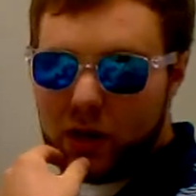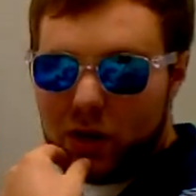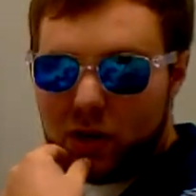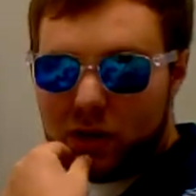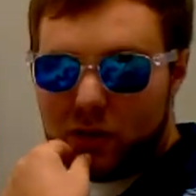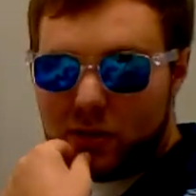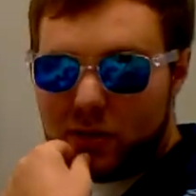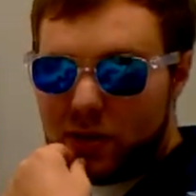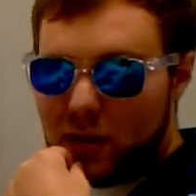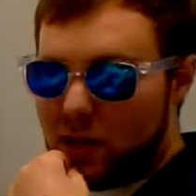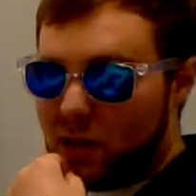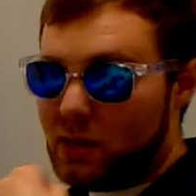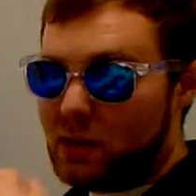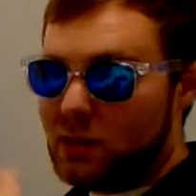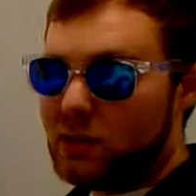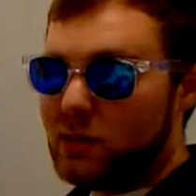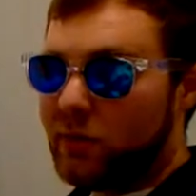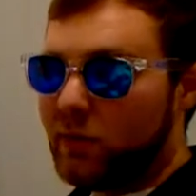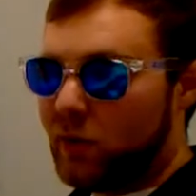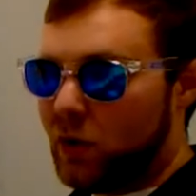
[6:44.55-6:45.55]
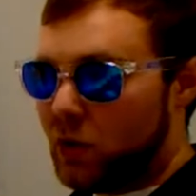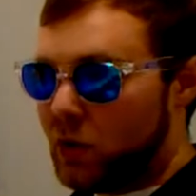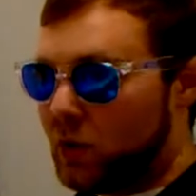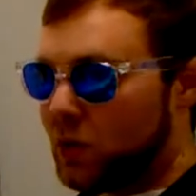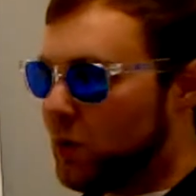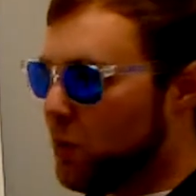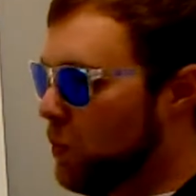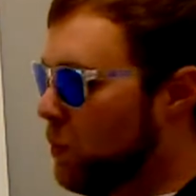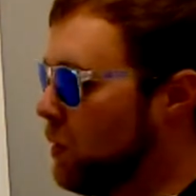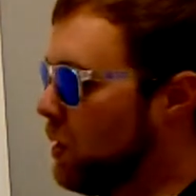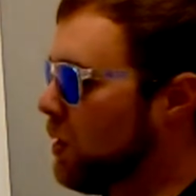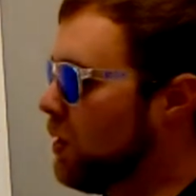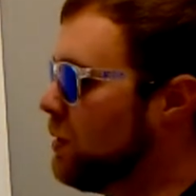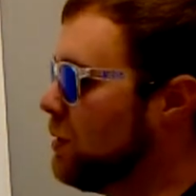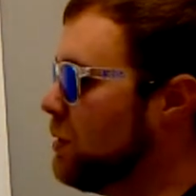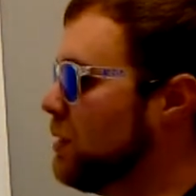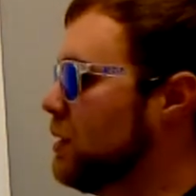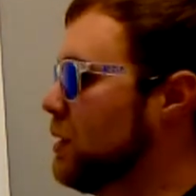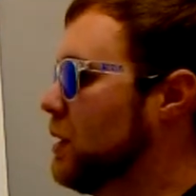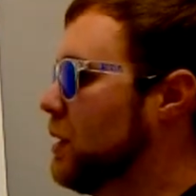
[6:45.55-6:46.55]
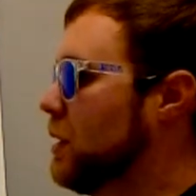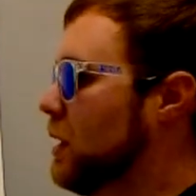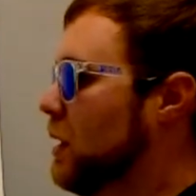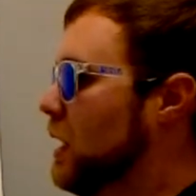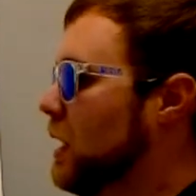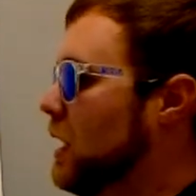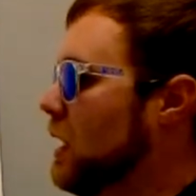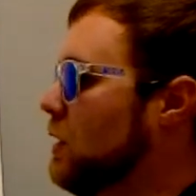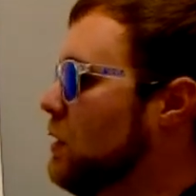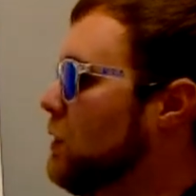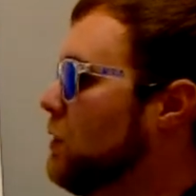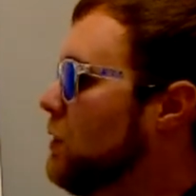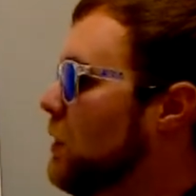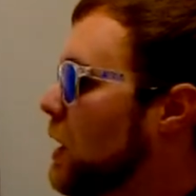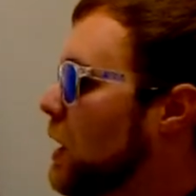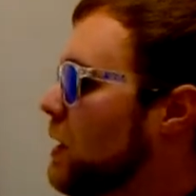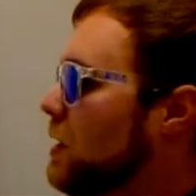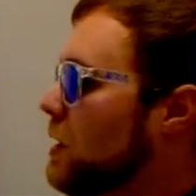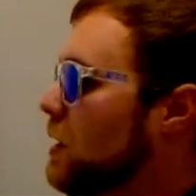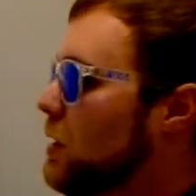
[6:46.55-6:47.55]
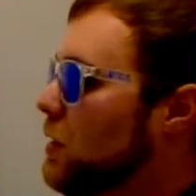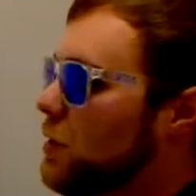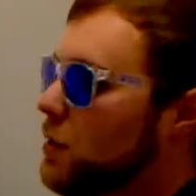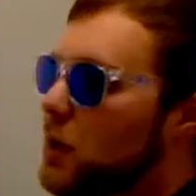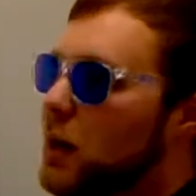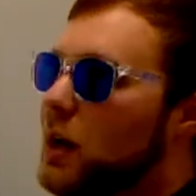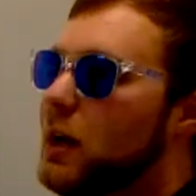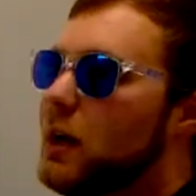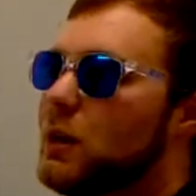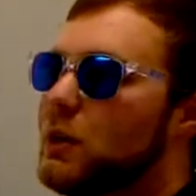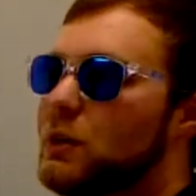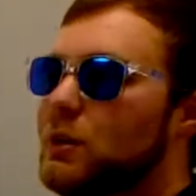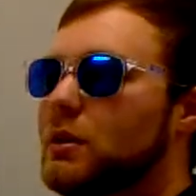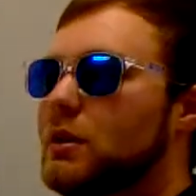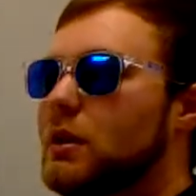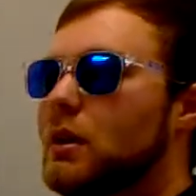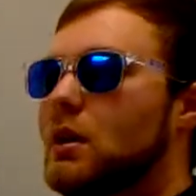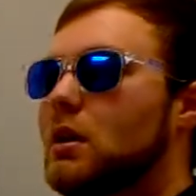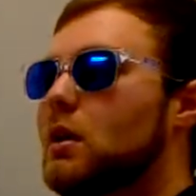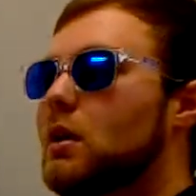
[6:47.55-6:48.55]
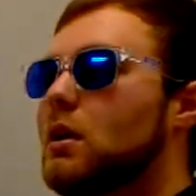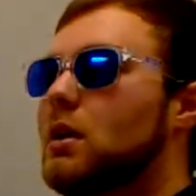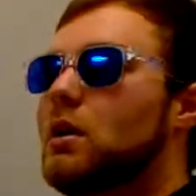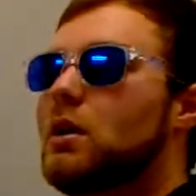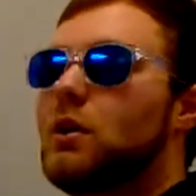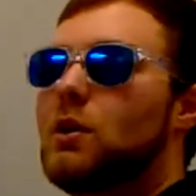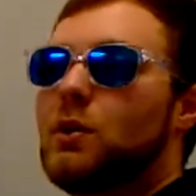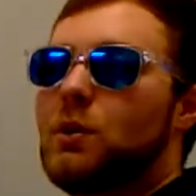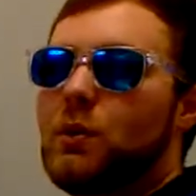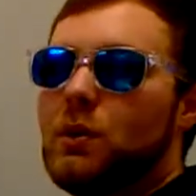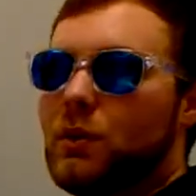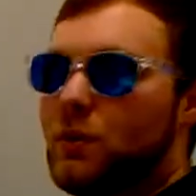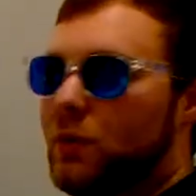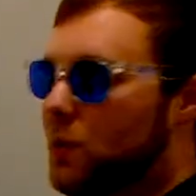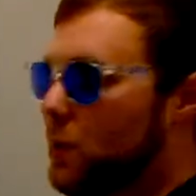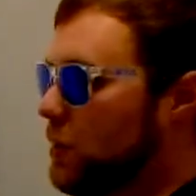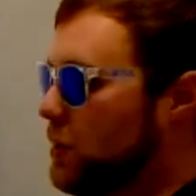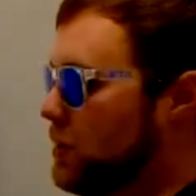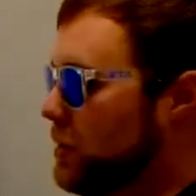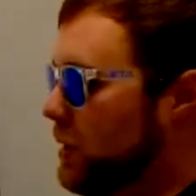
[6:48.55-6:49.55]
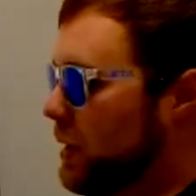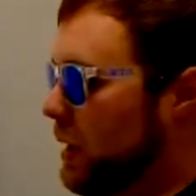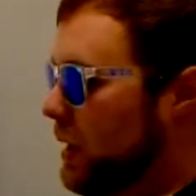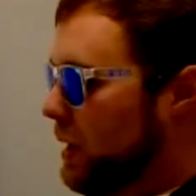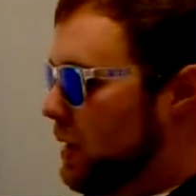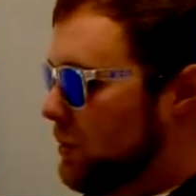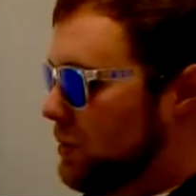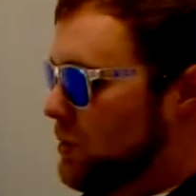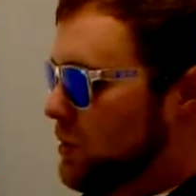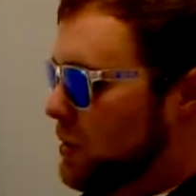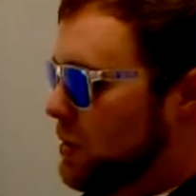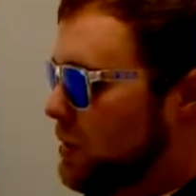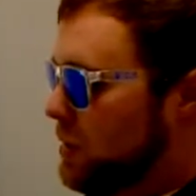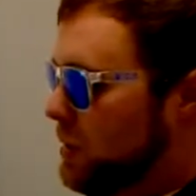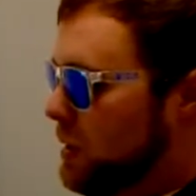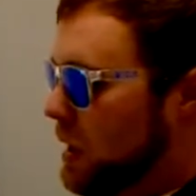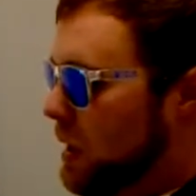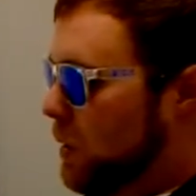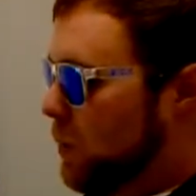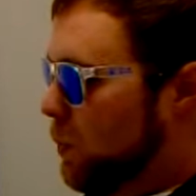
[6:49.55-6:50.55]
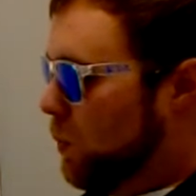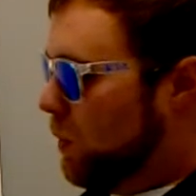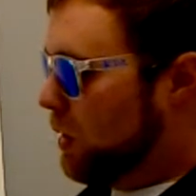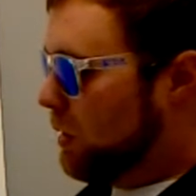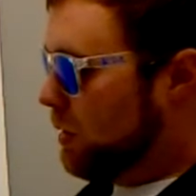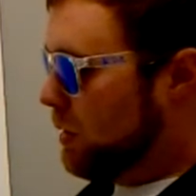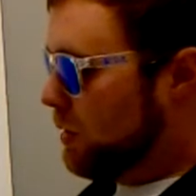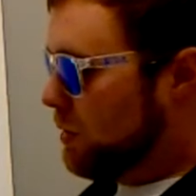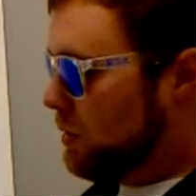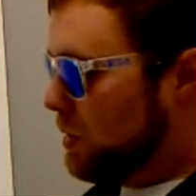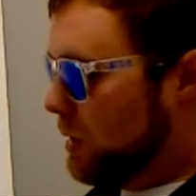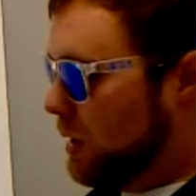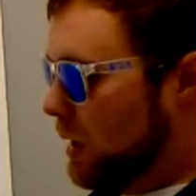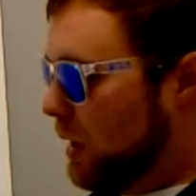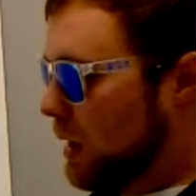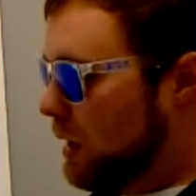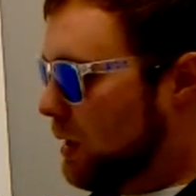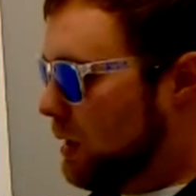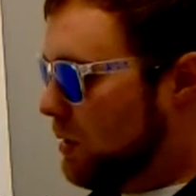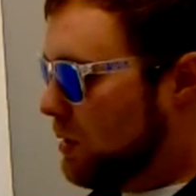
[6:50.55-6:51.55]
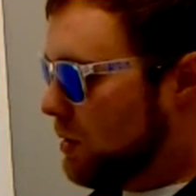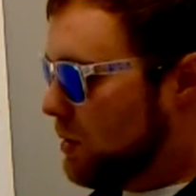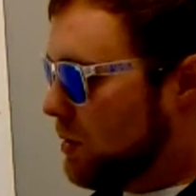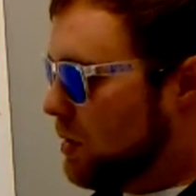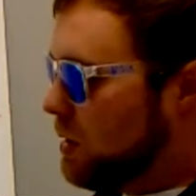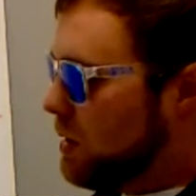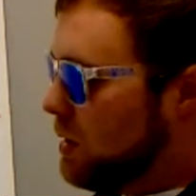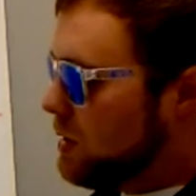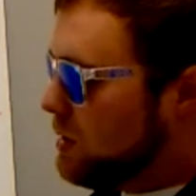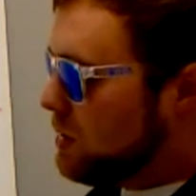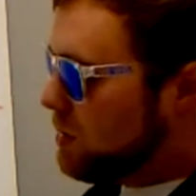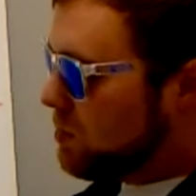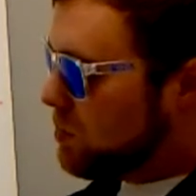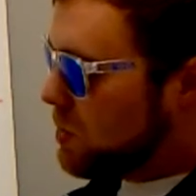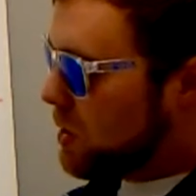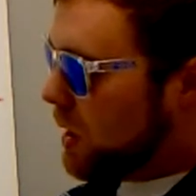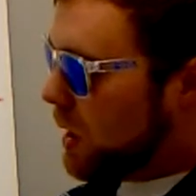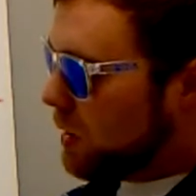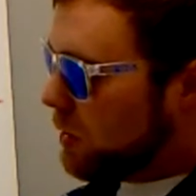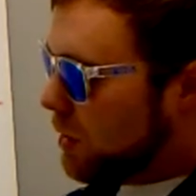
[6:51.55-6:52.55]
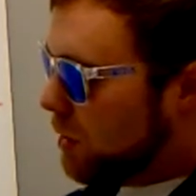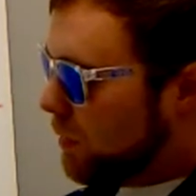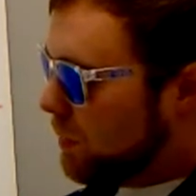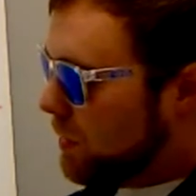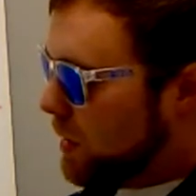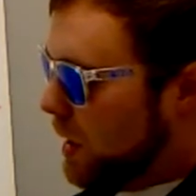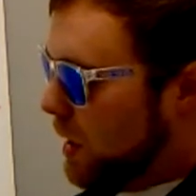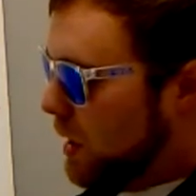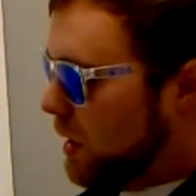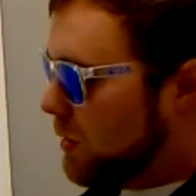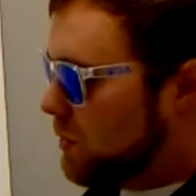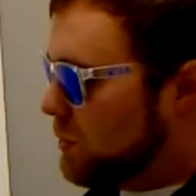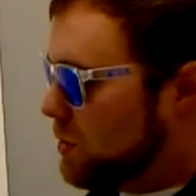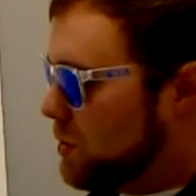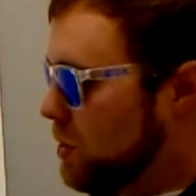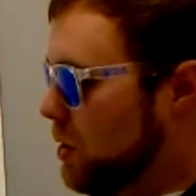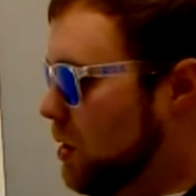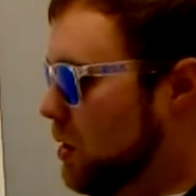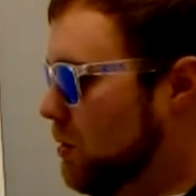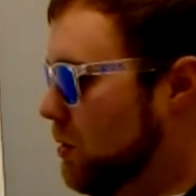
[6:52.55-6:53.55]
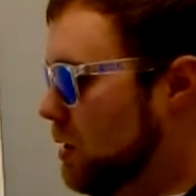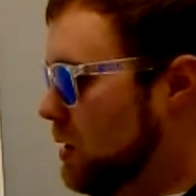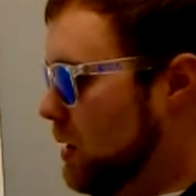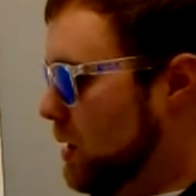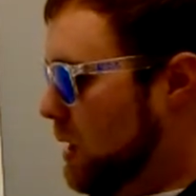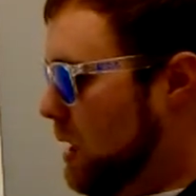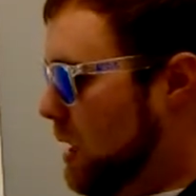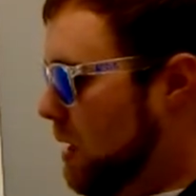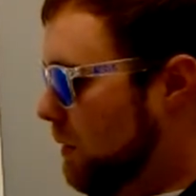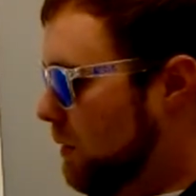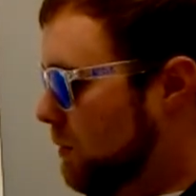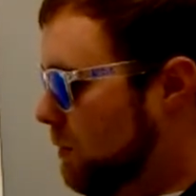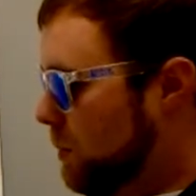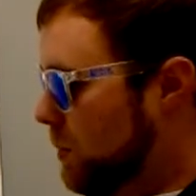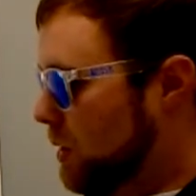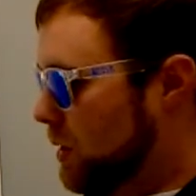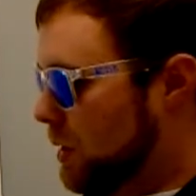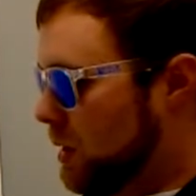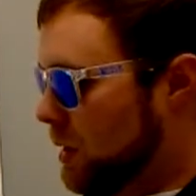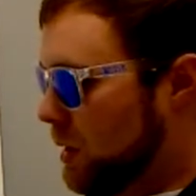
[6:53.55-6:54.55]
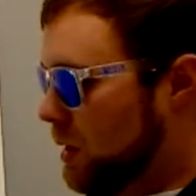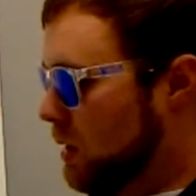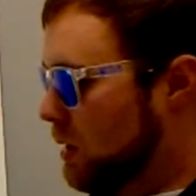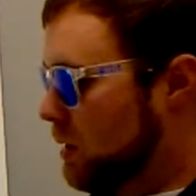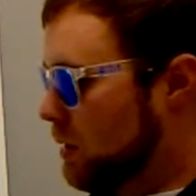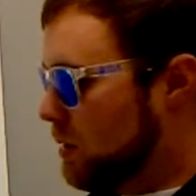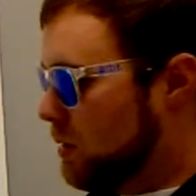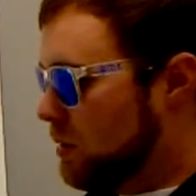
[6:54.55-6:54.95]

because again it's a vertical wall, can you find the other angle? Well, of course you can. Just take 180 degrees, subtract off the angles you already have, and what do you get?